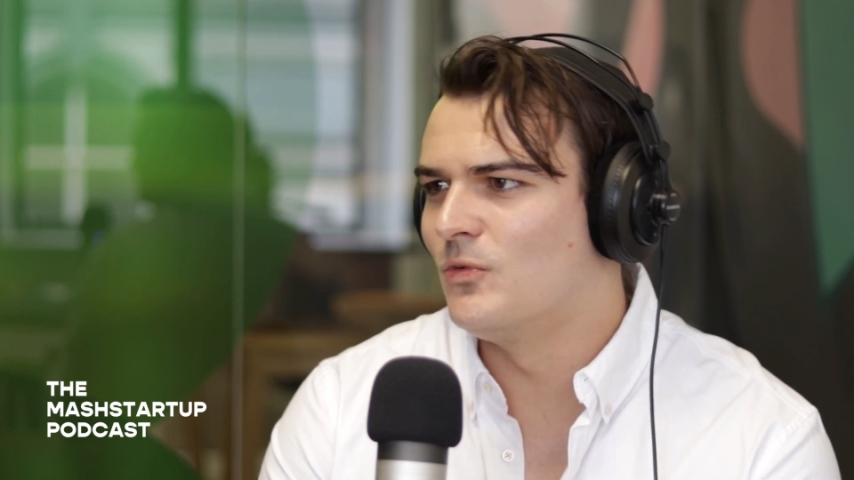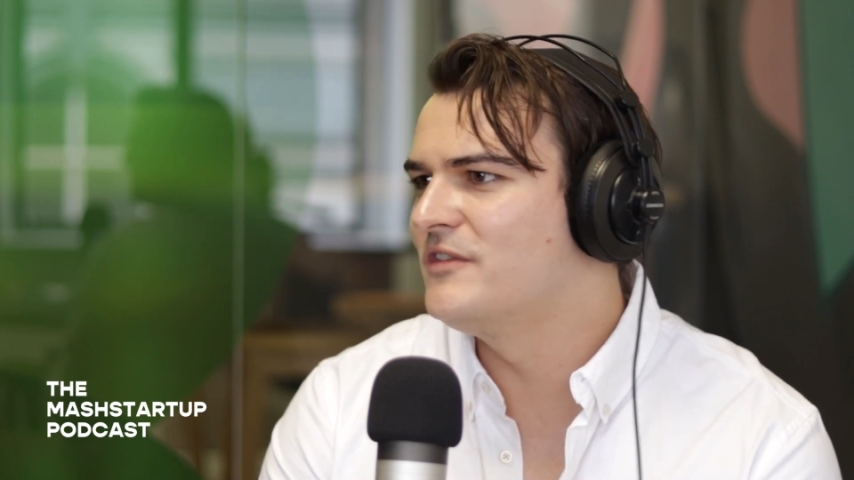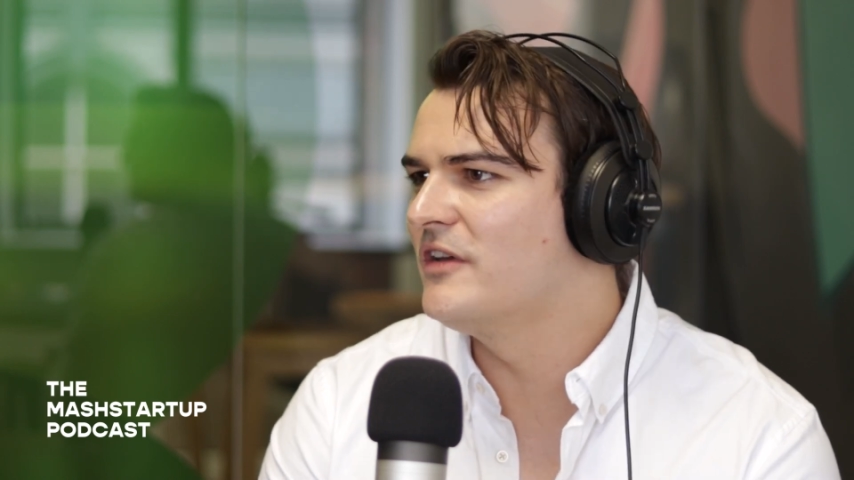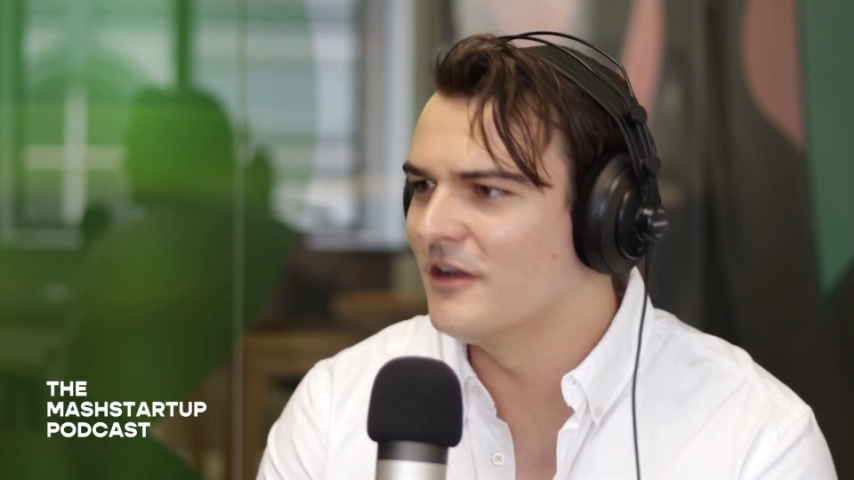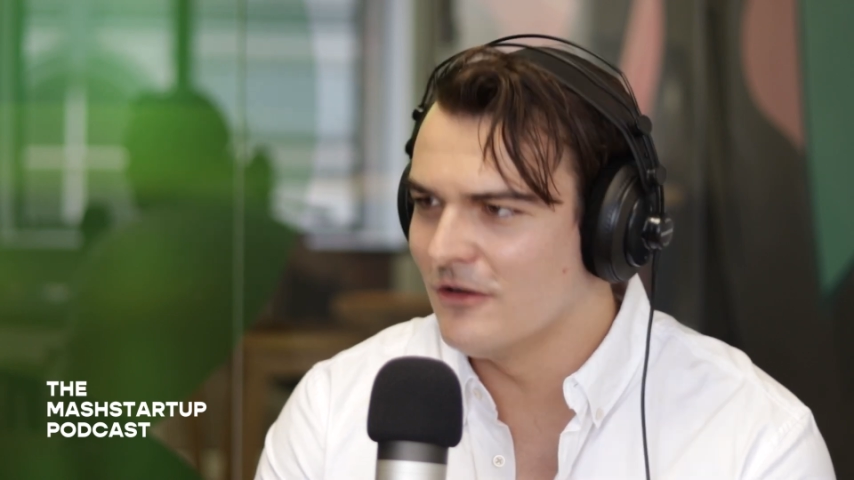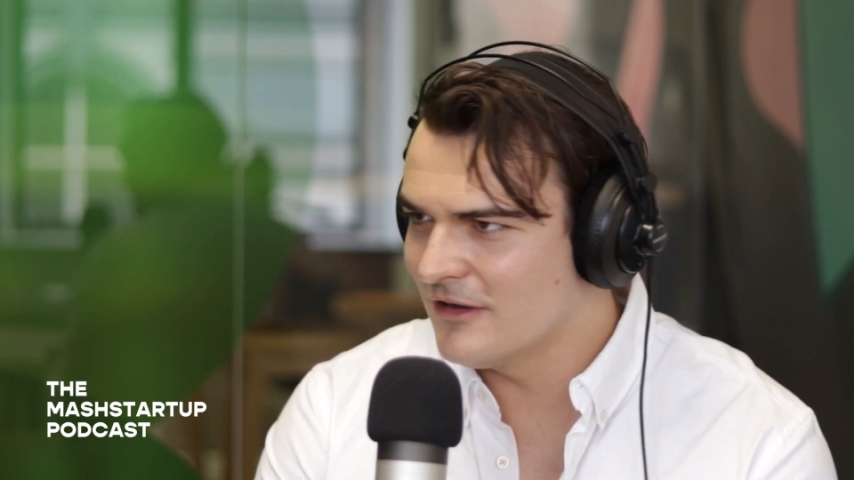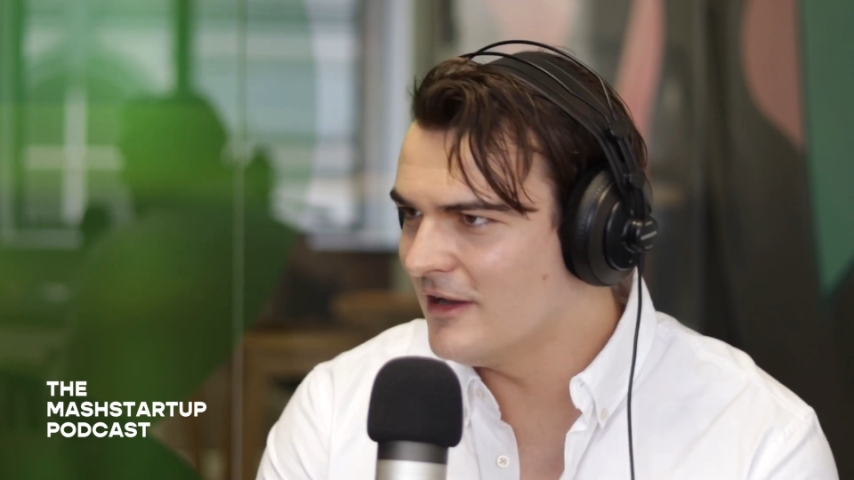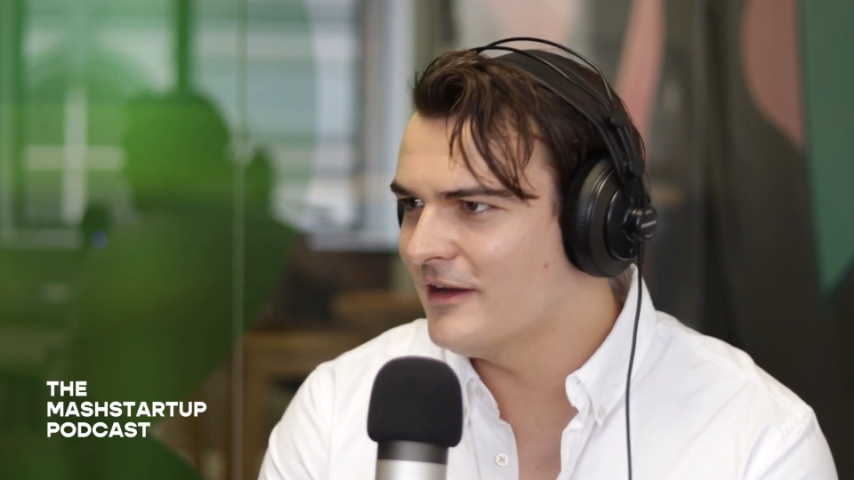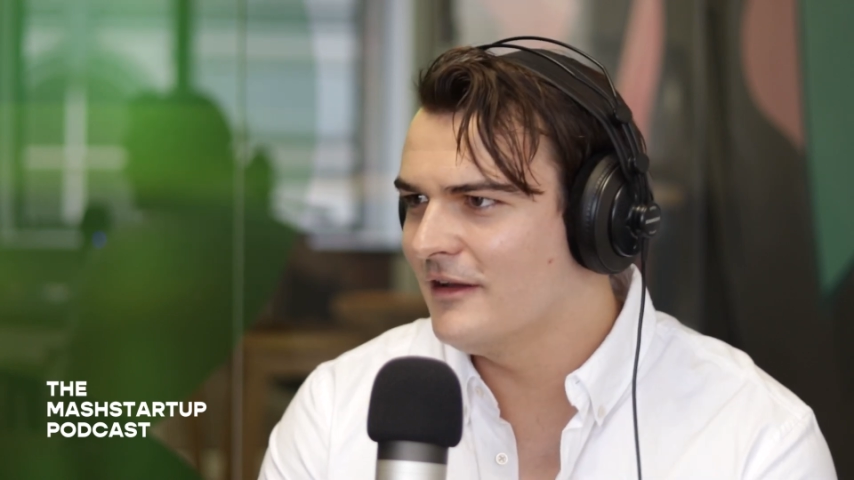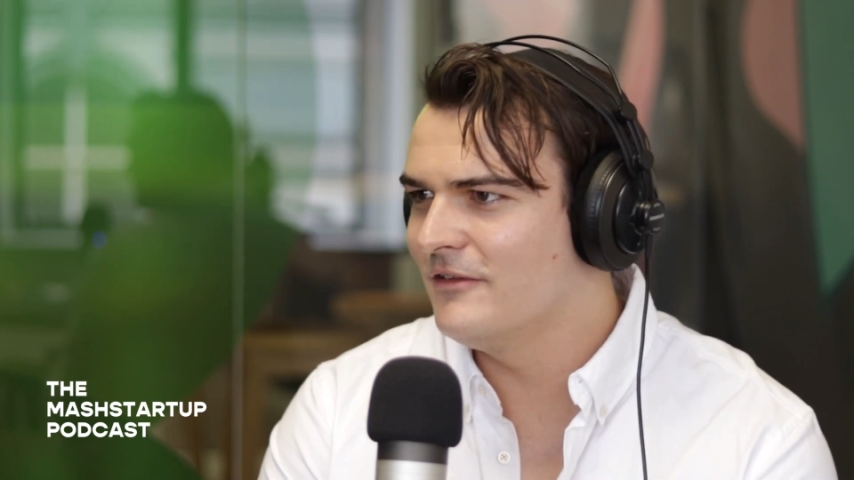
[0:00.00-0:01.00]
what's it going to look
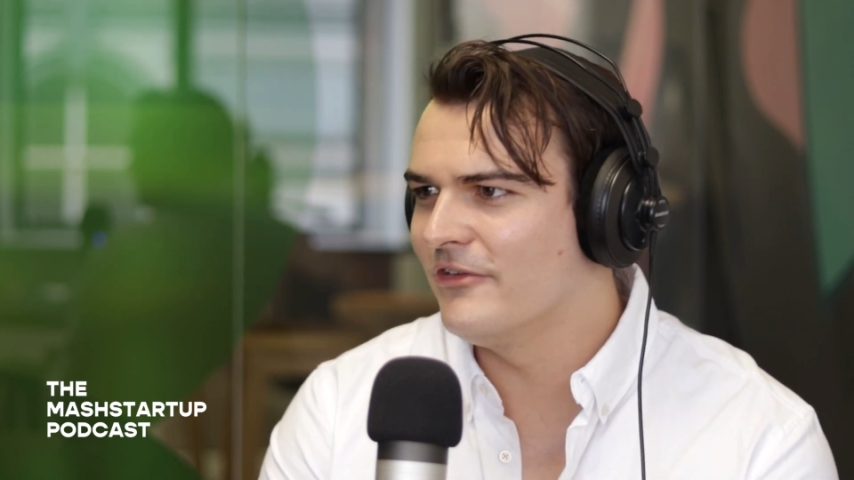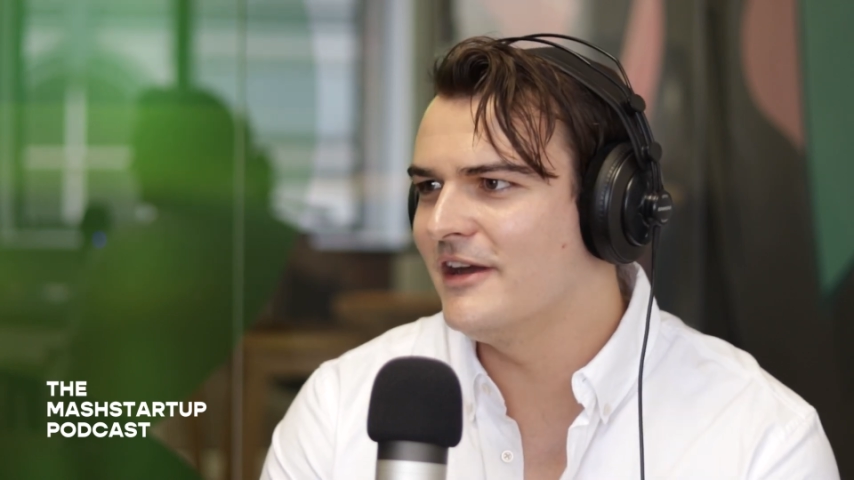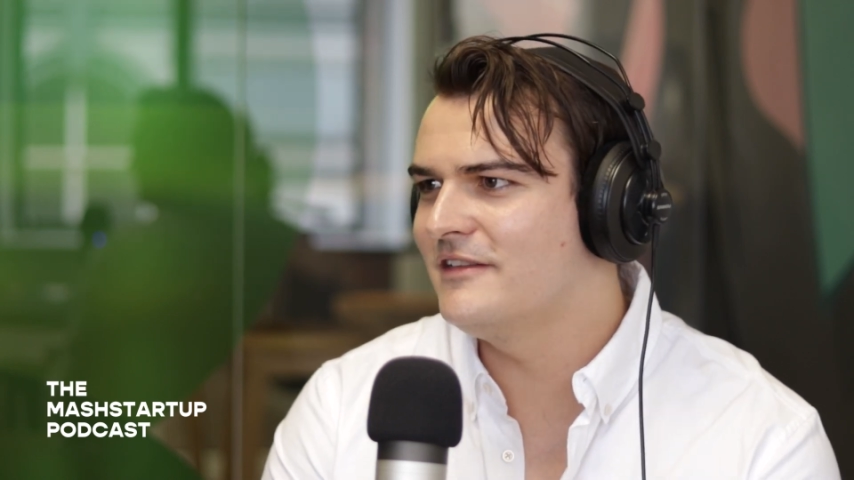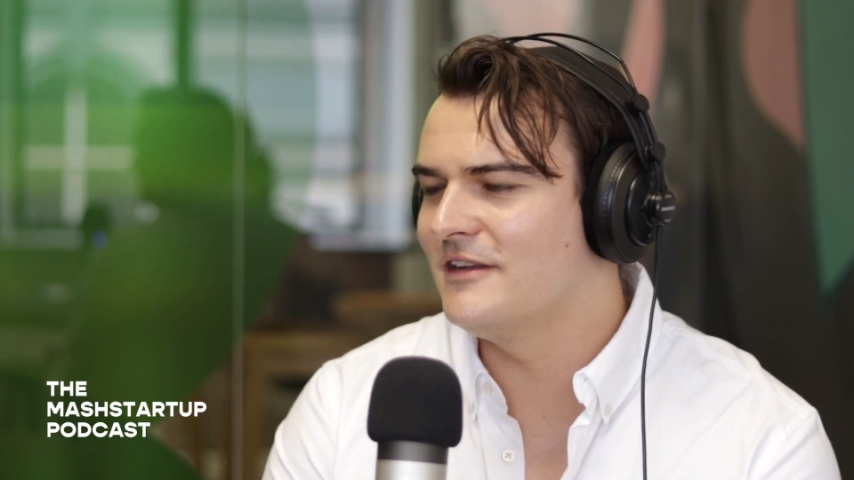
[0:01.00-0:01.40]
like, right?